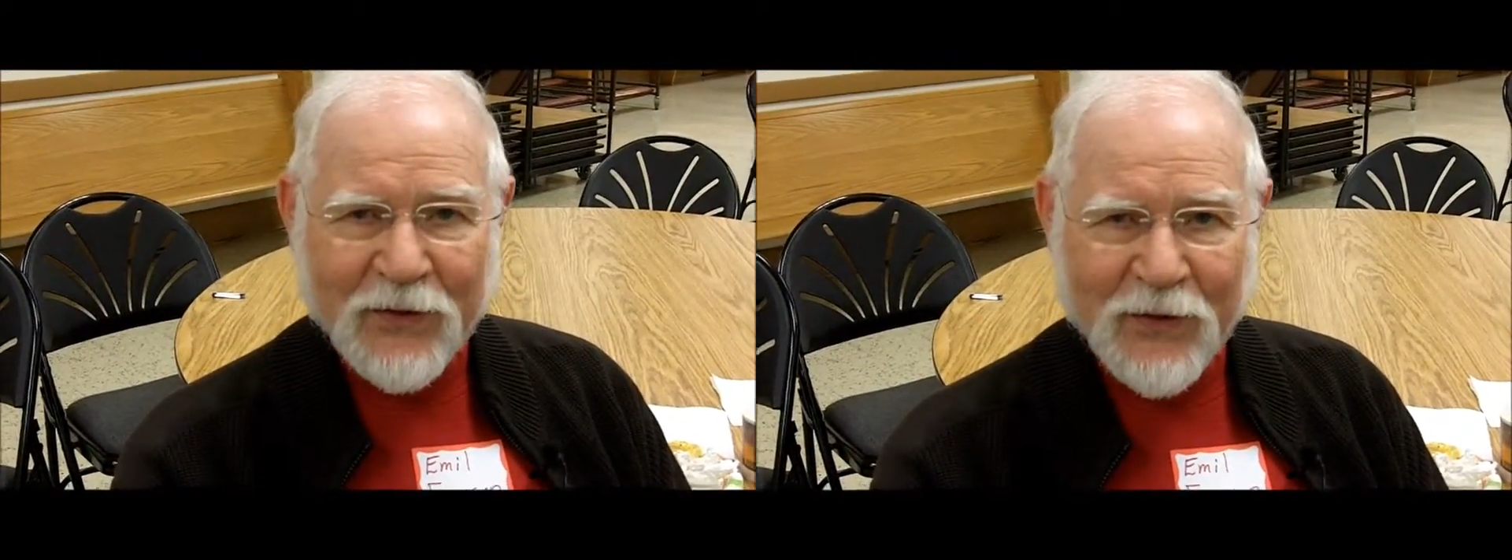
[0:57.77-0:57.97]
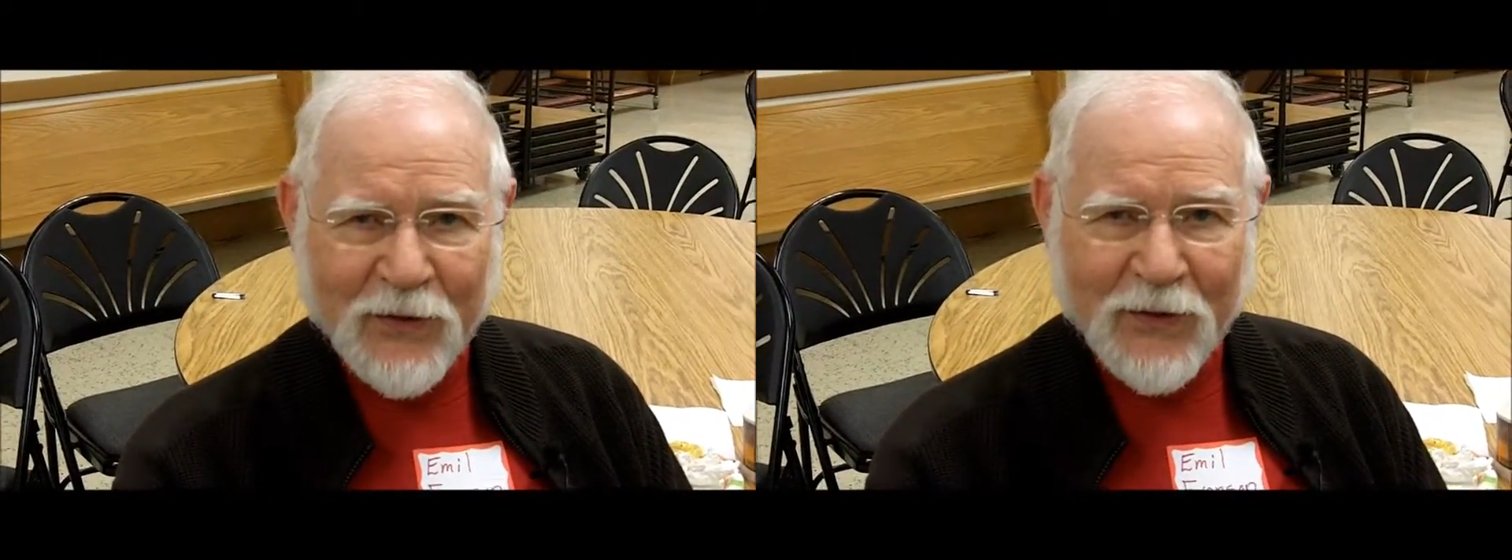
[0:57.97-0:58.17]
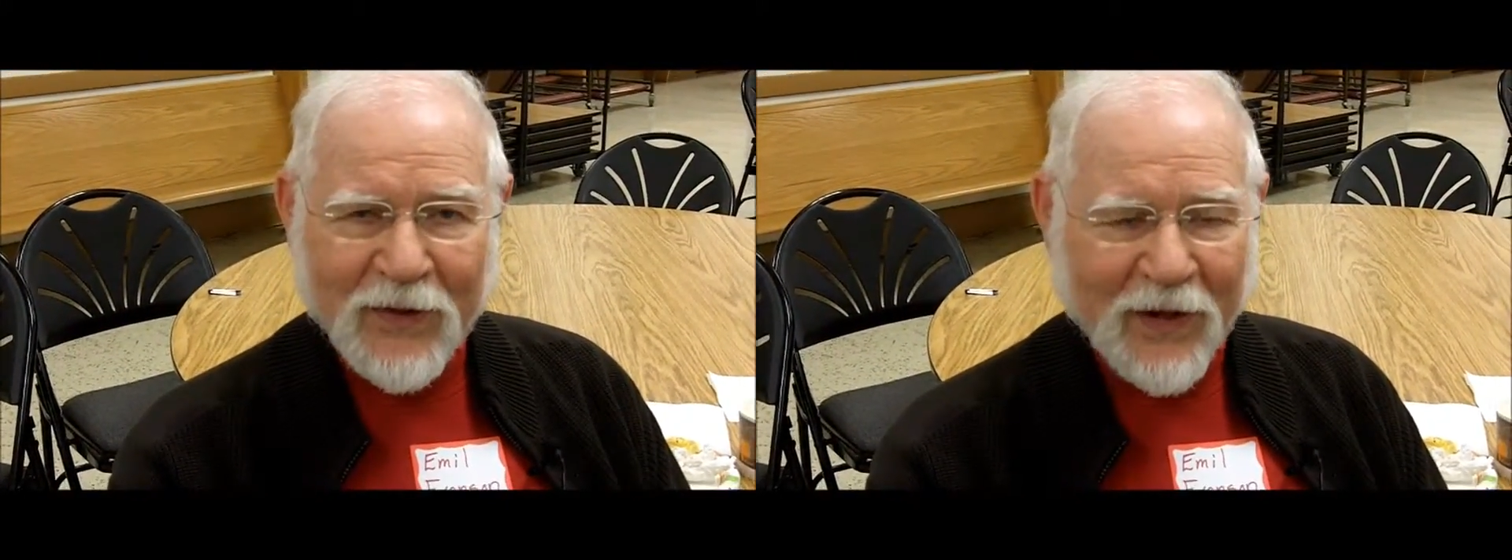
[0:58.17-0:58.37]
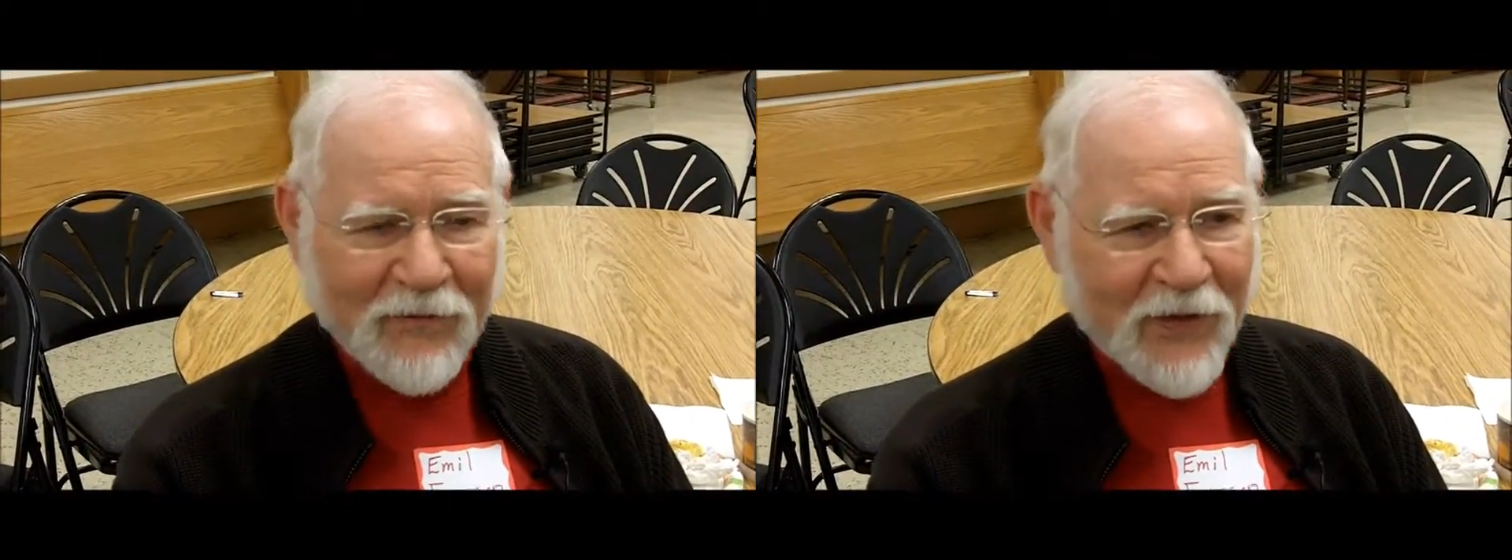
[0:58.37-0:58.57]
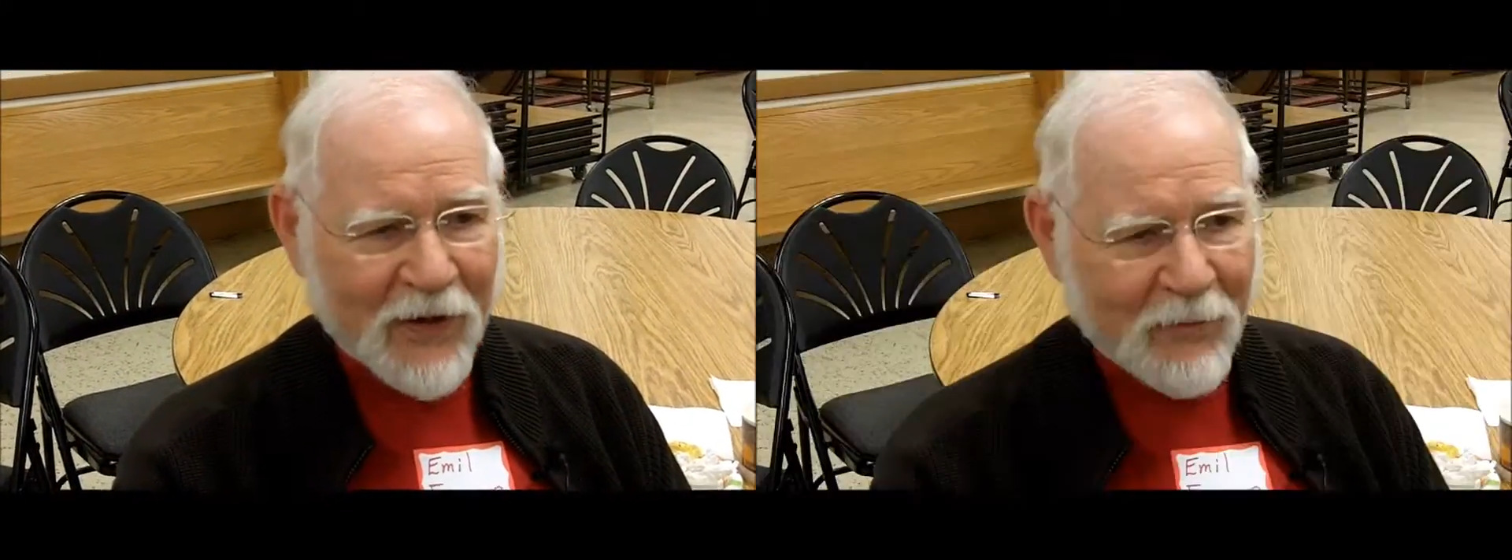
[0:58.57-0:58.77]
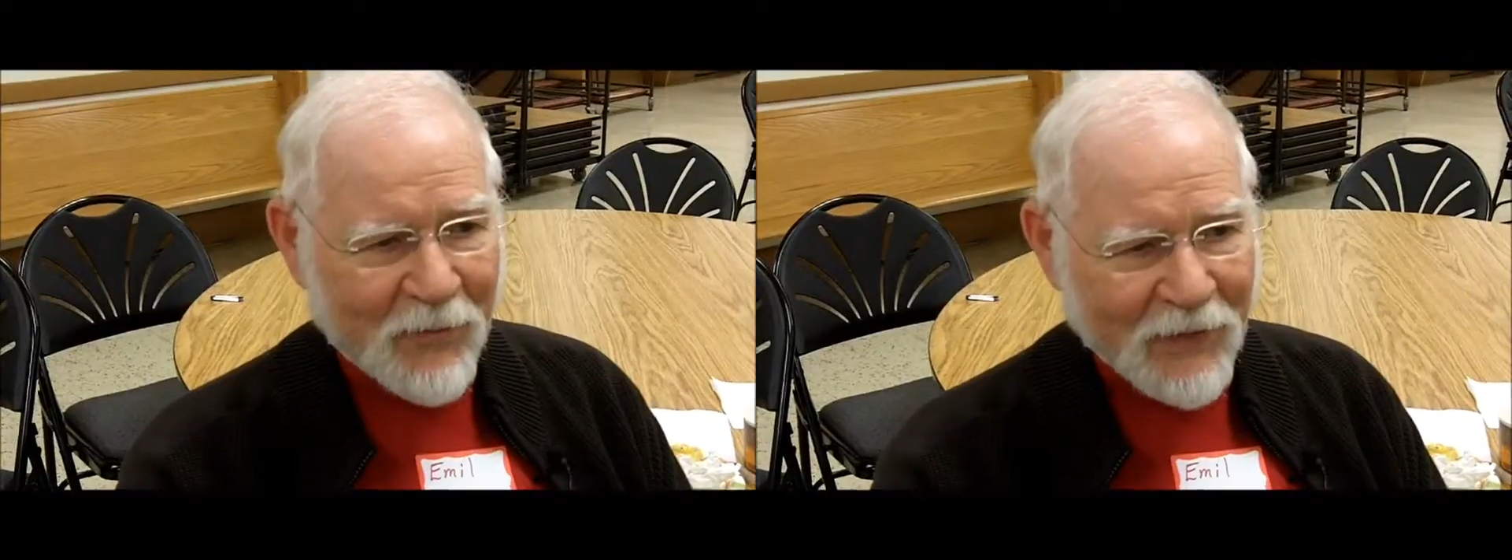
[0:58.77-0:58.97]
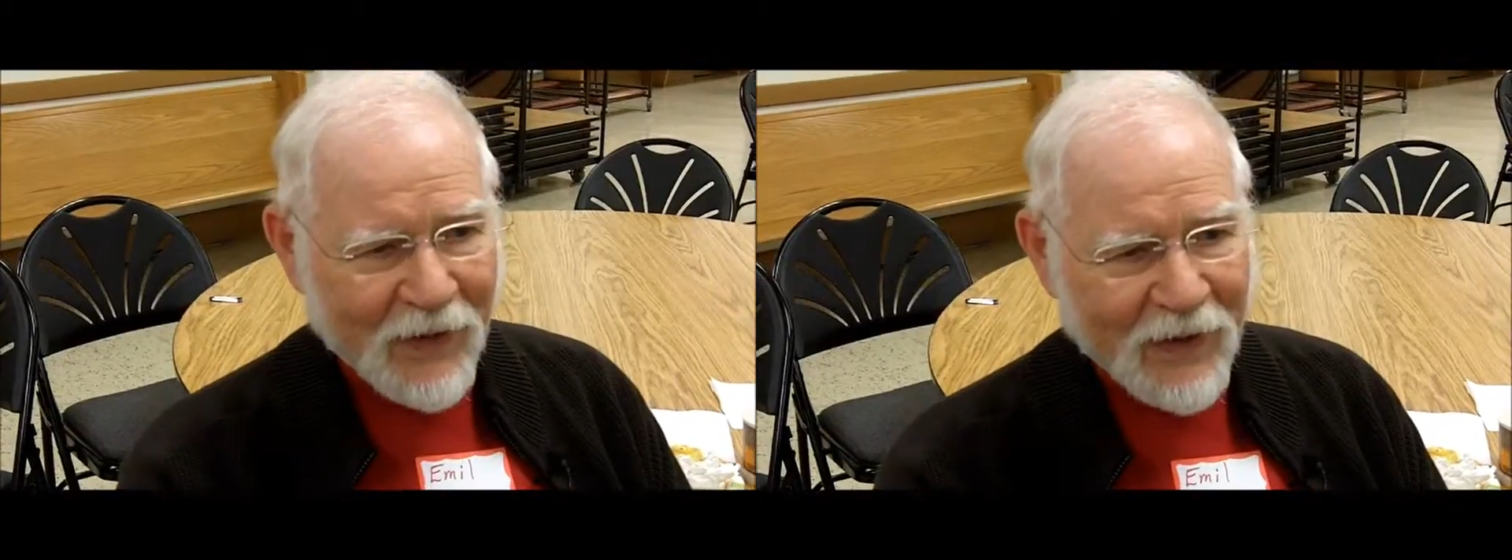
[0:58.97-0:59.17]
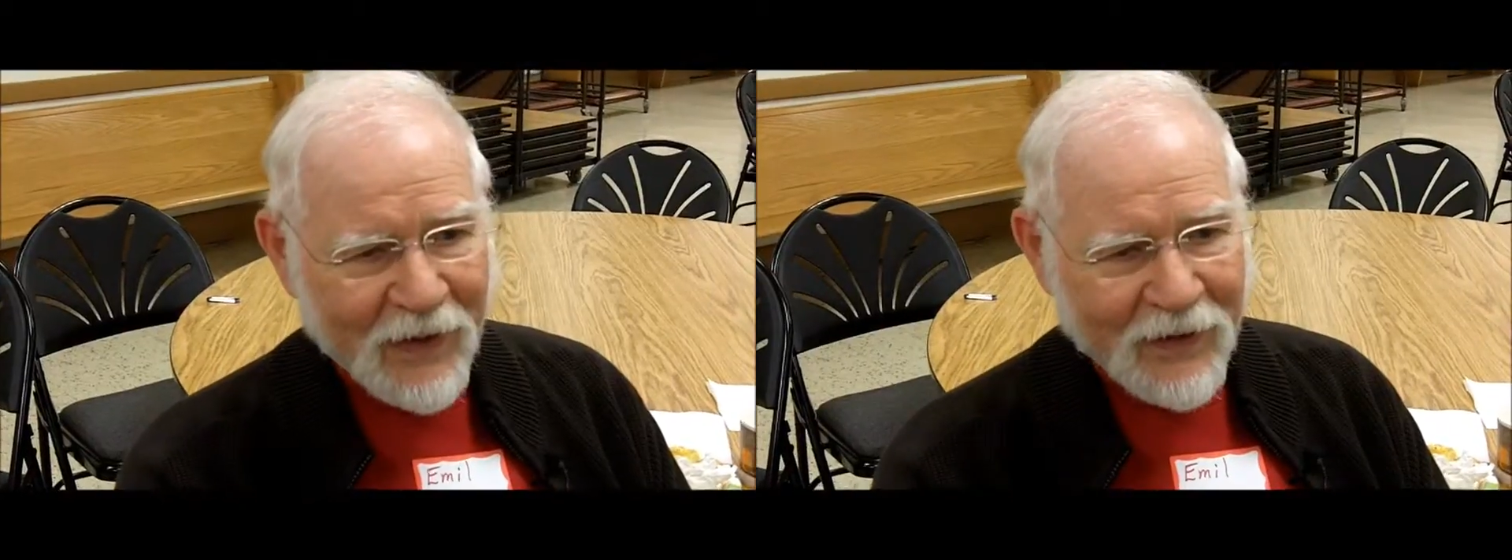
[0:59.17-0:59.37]
two of them.
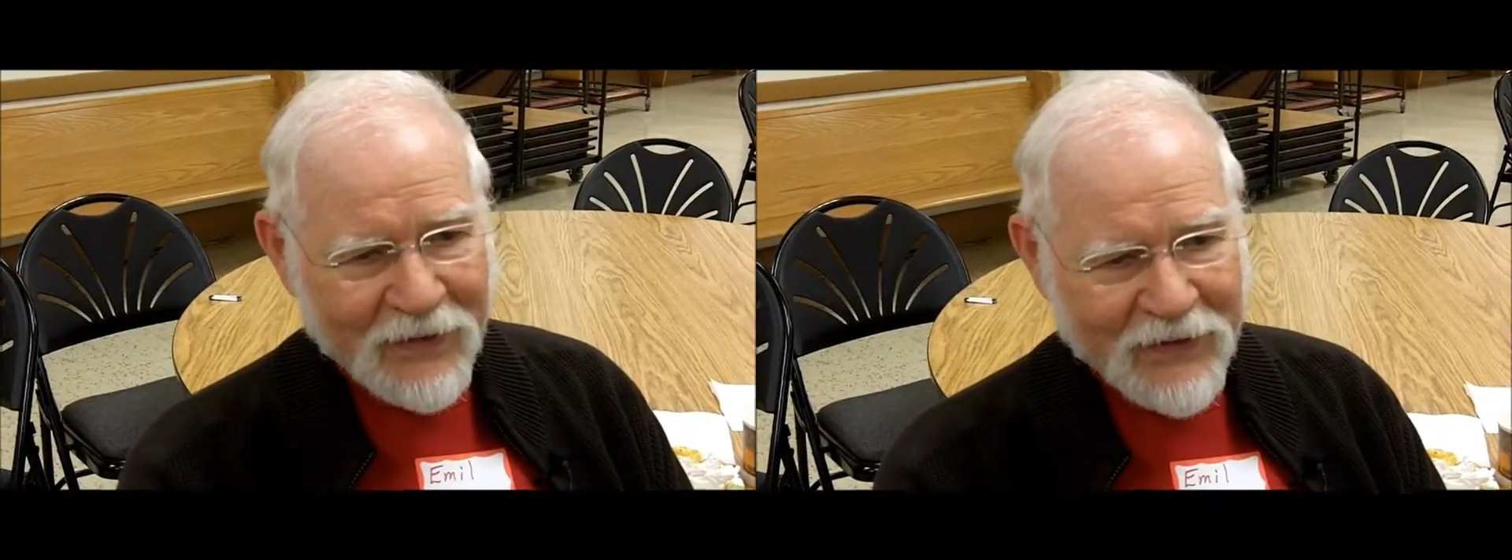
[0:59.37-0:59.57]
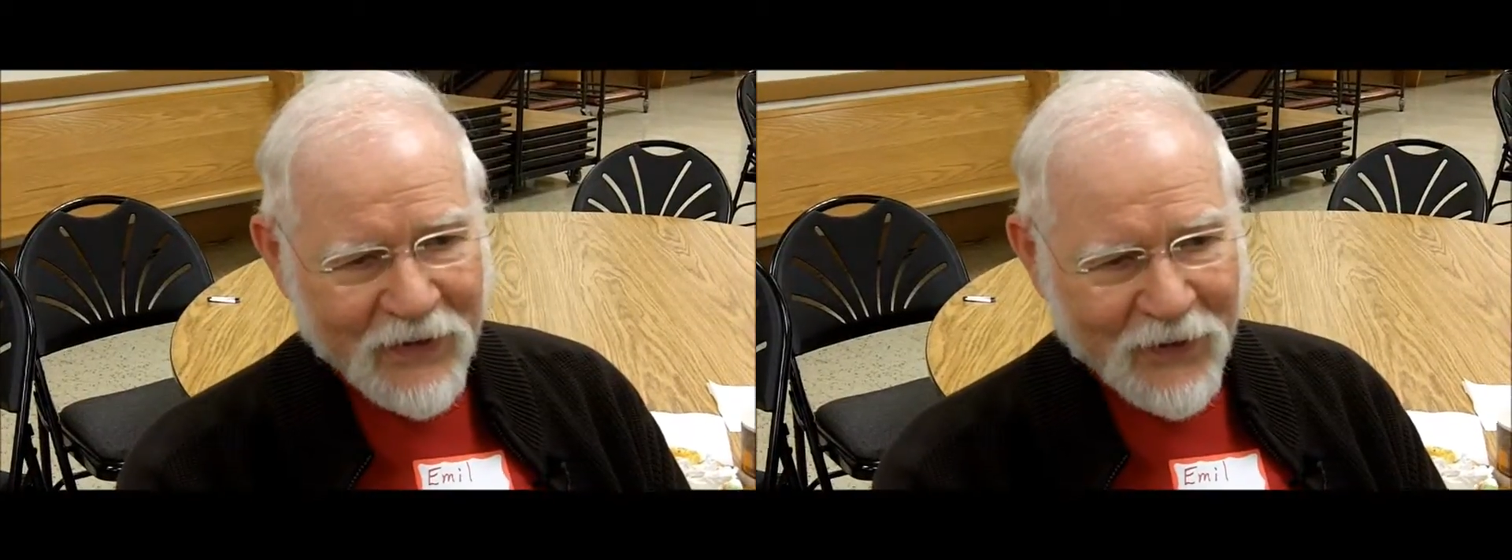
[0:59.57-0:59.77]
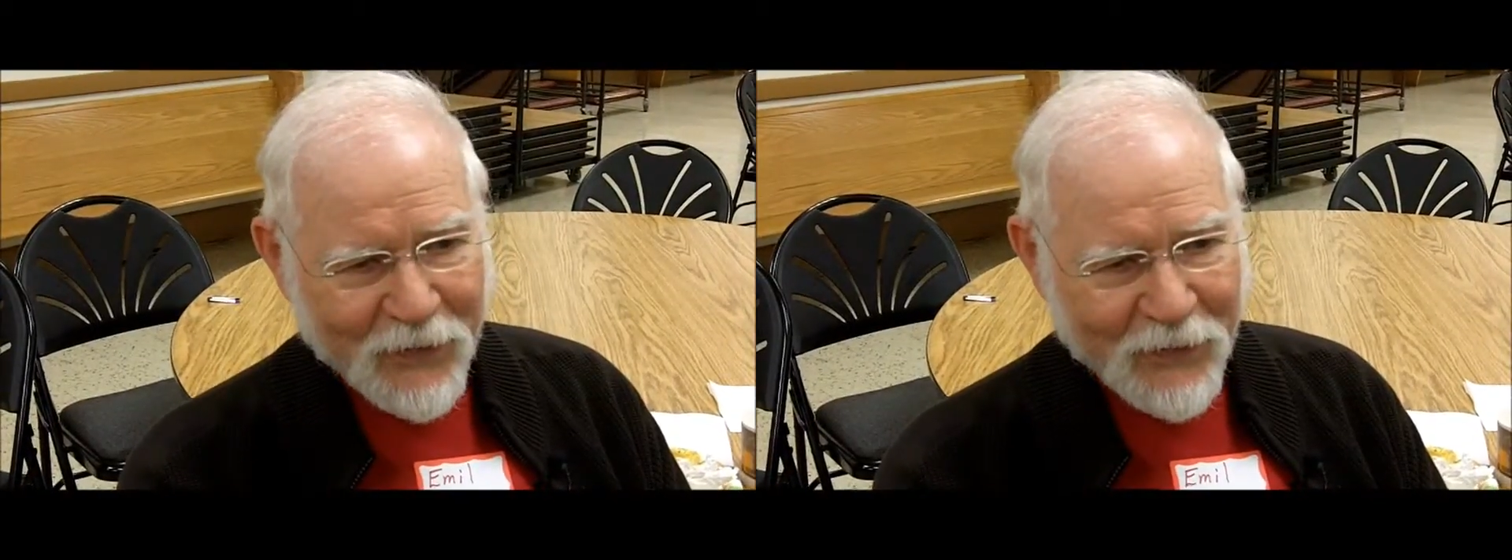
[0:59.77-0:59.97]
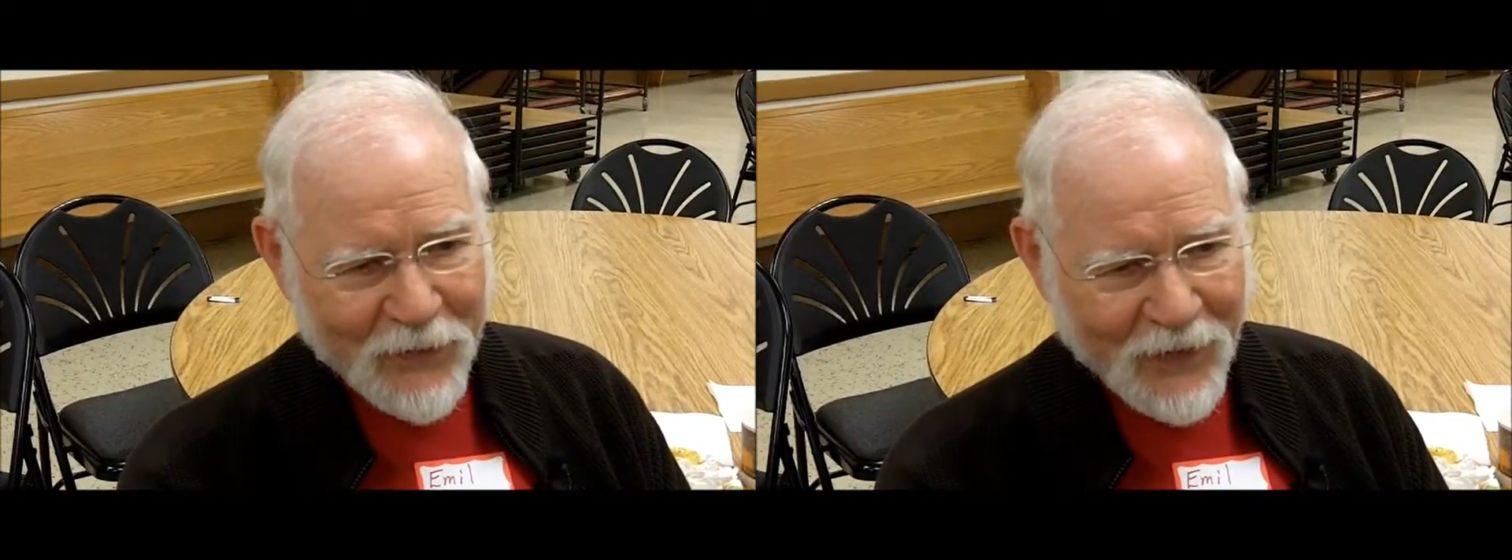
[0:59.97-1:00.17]
So